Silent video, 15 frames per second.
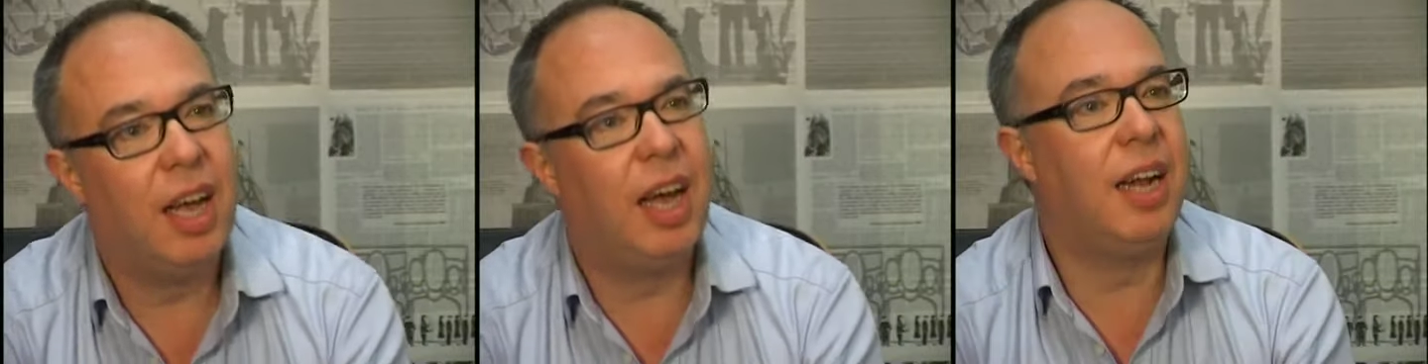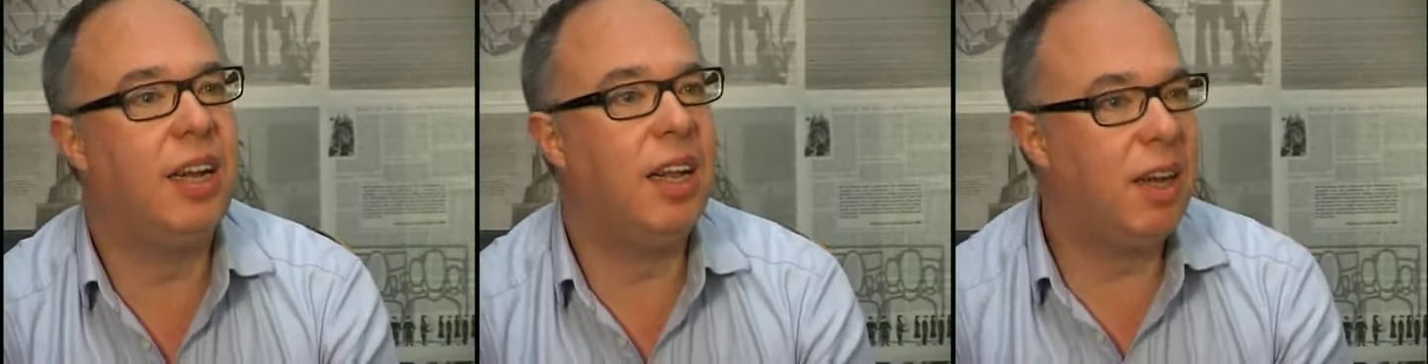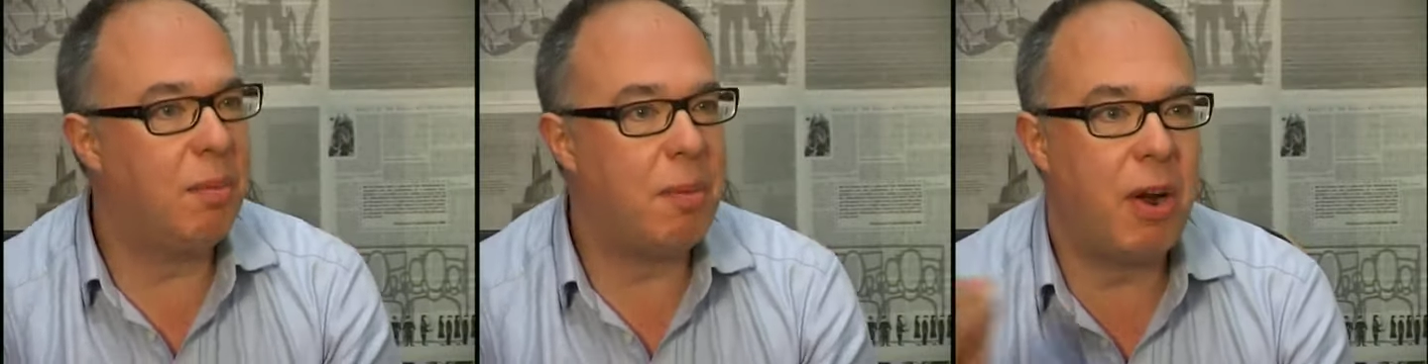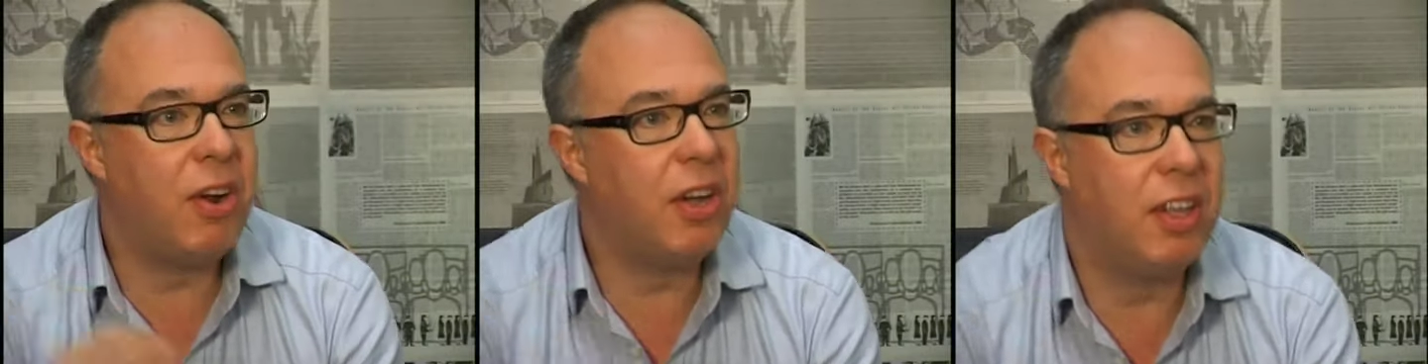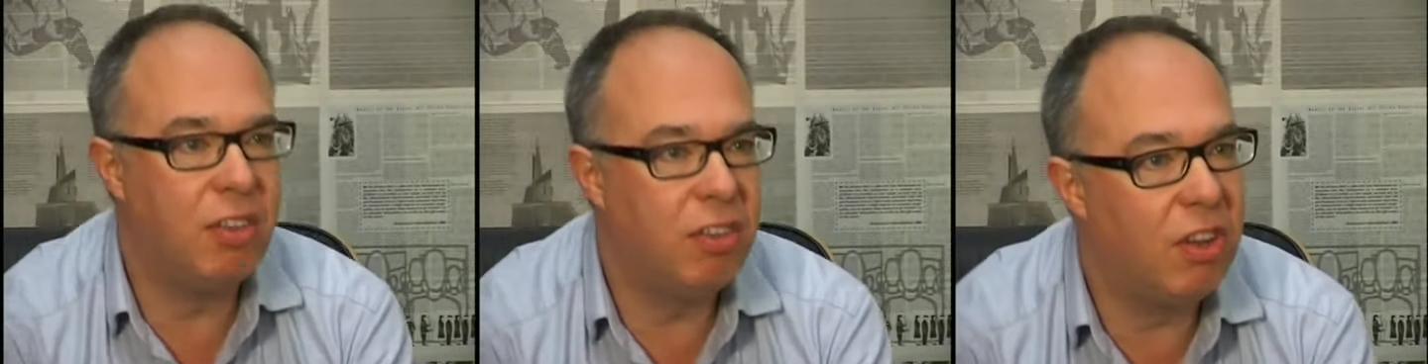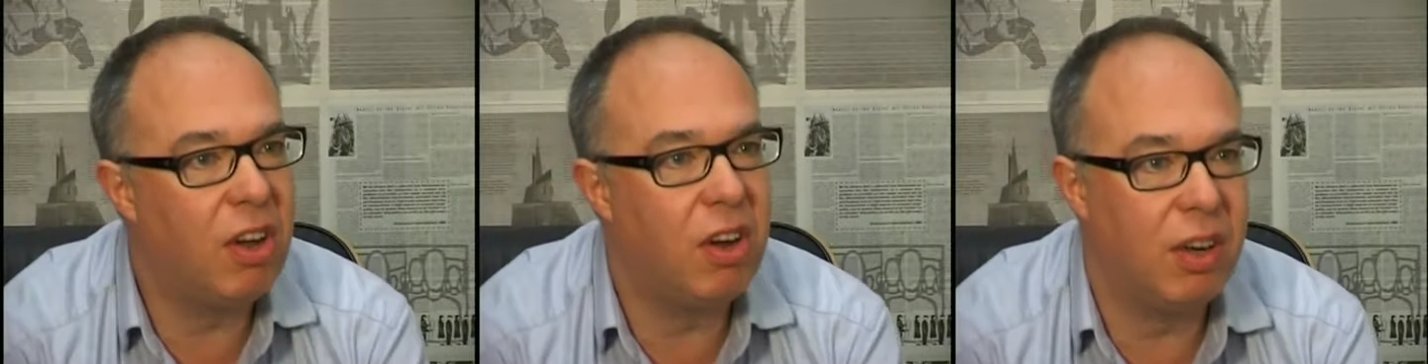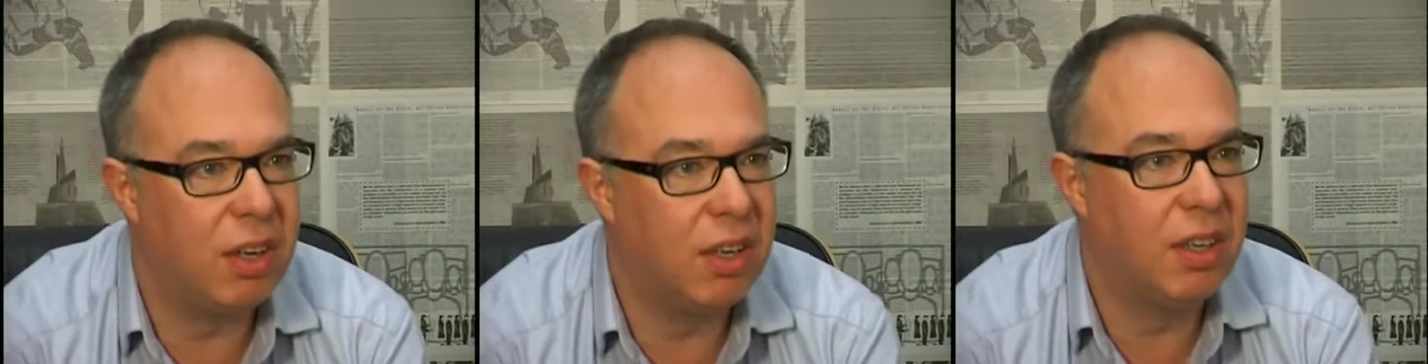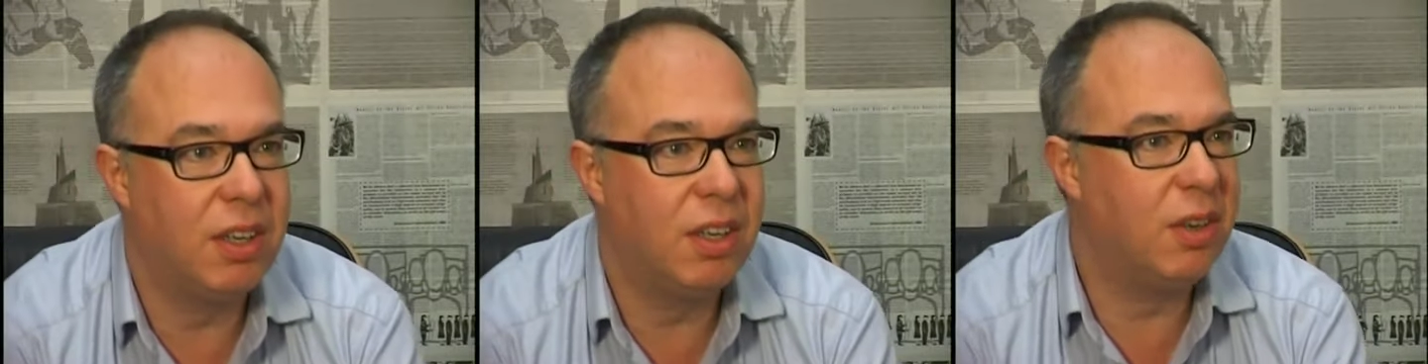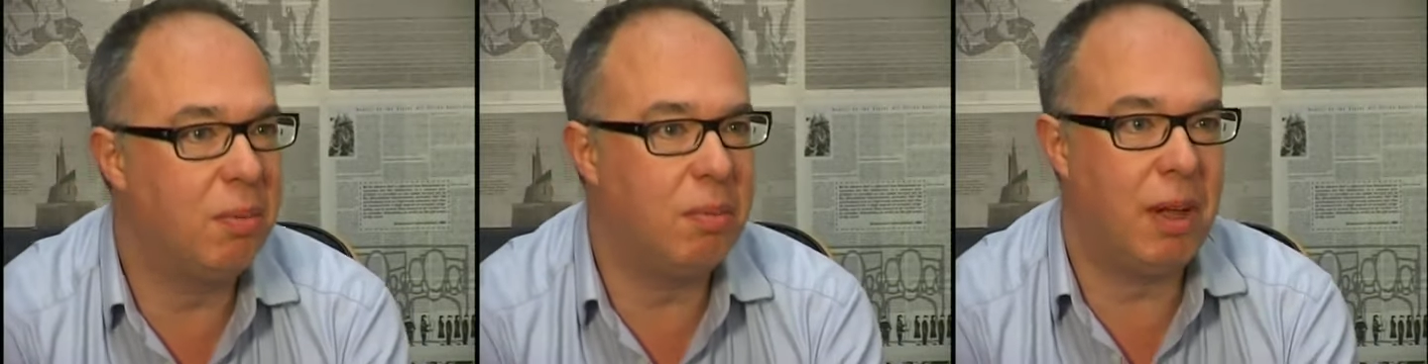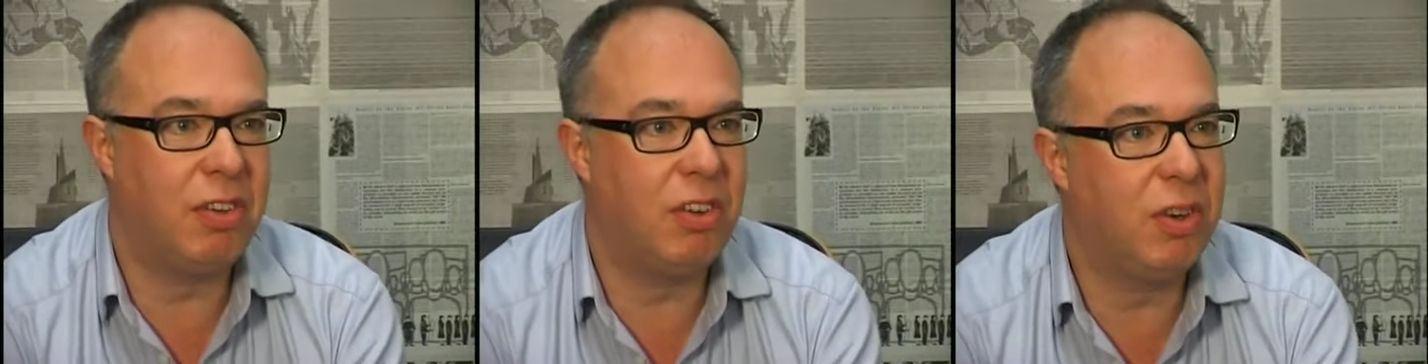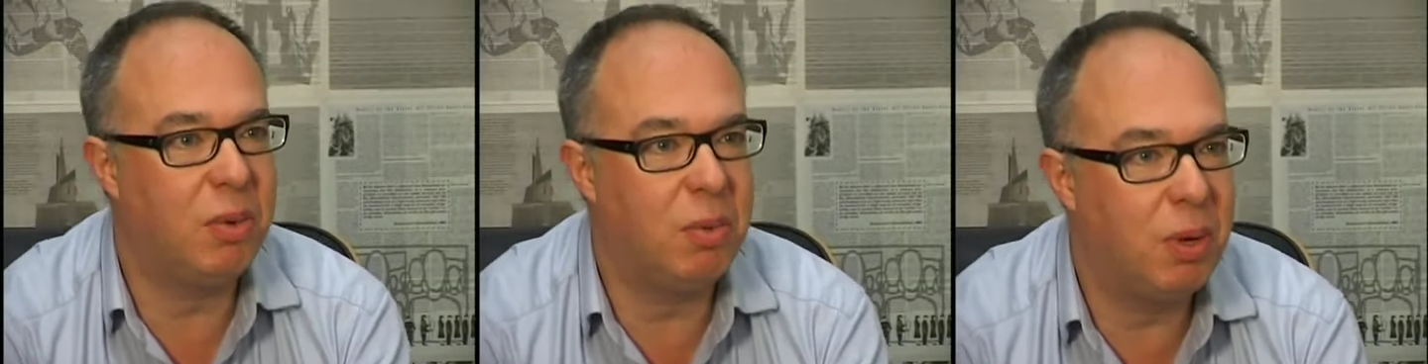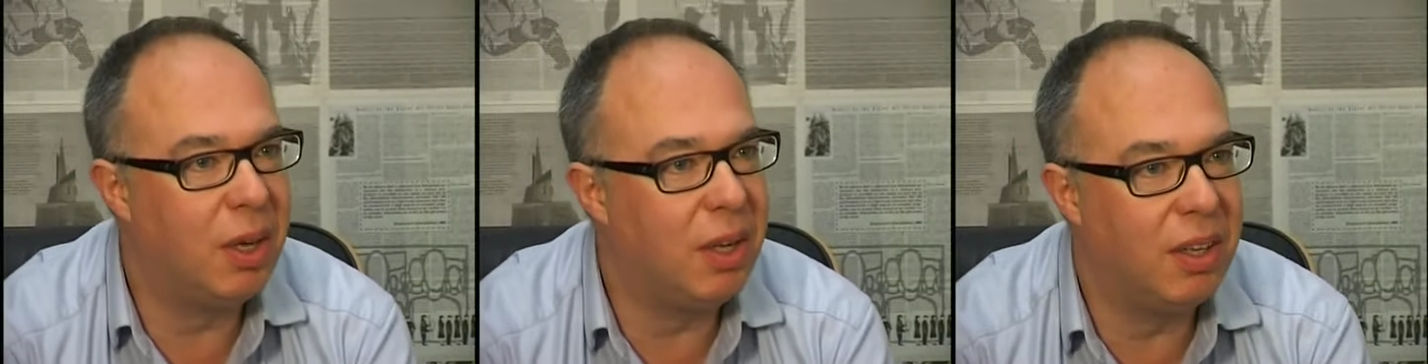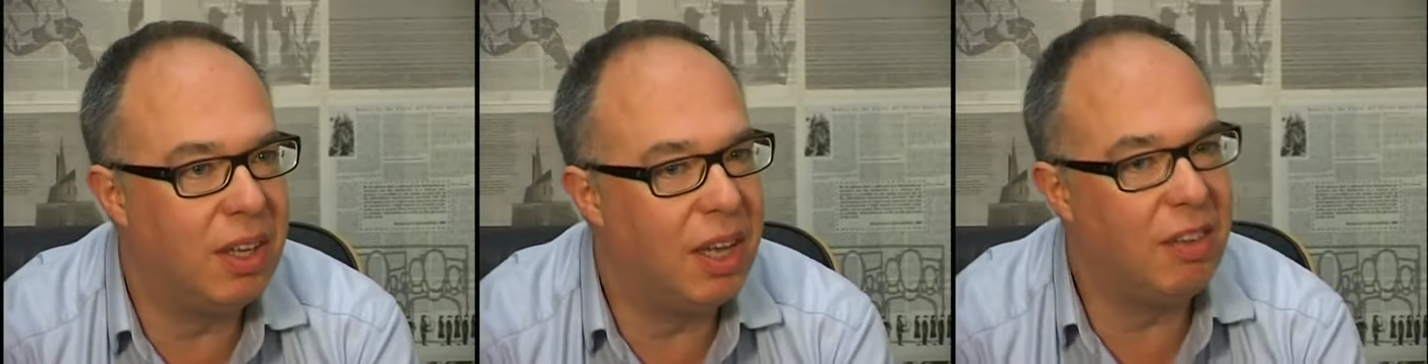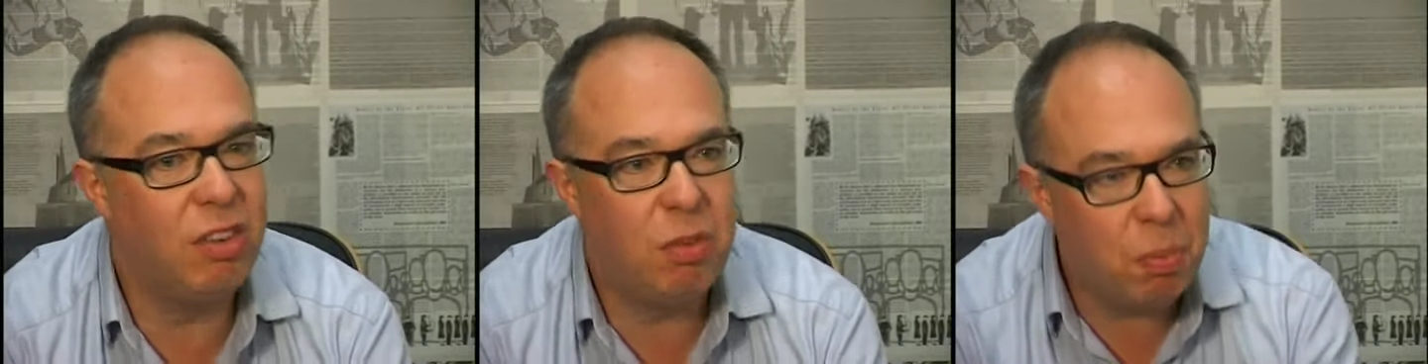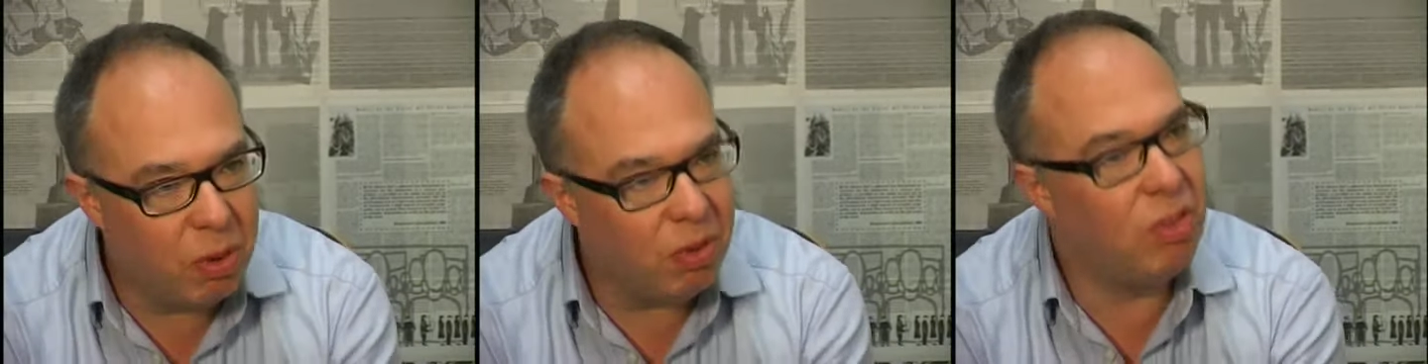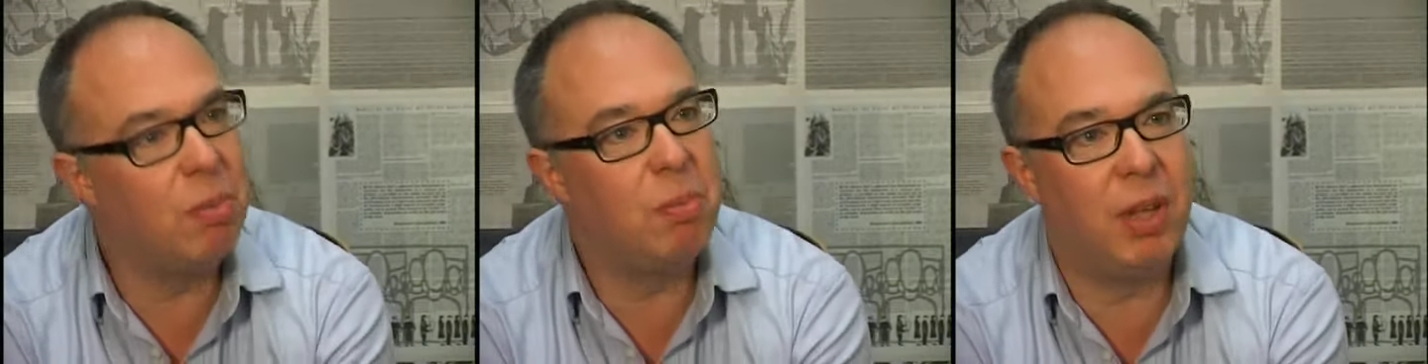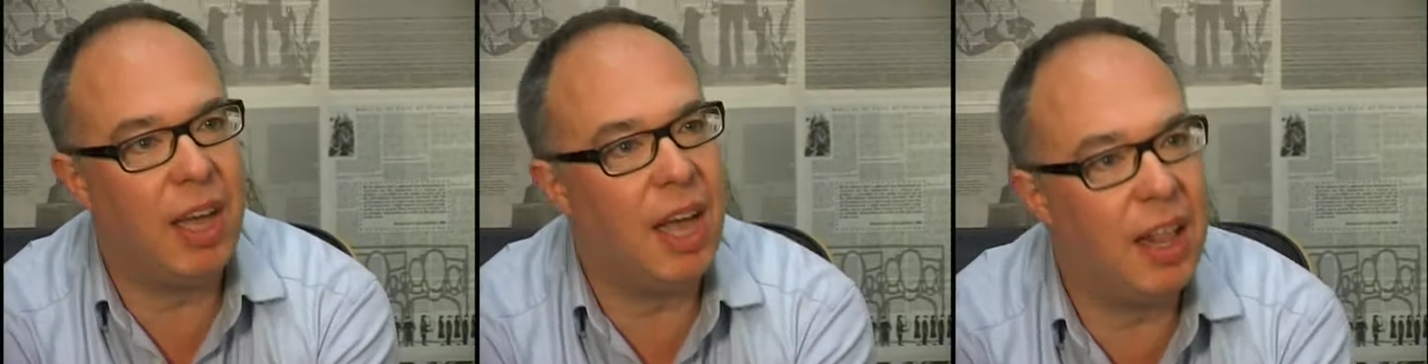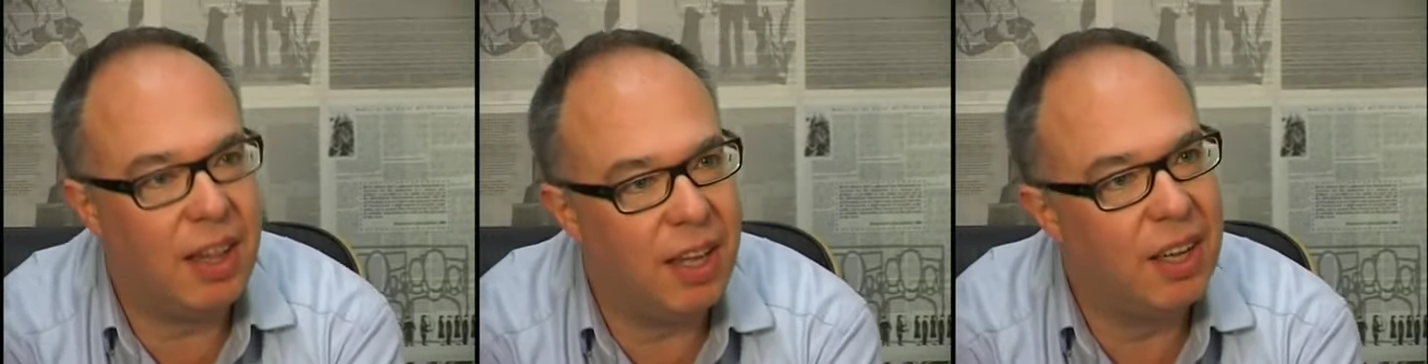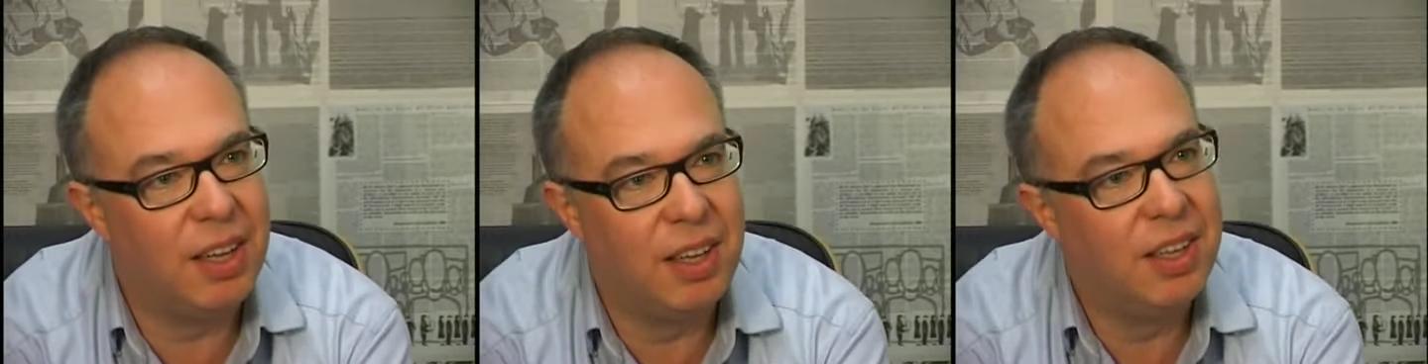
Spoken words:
and an American song called Magical World, and just puts them together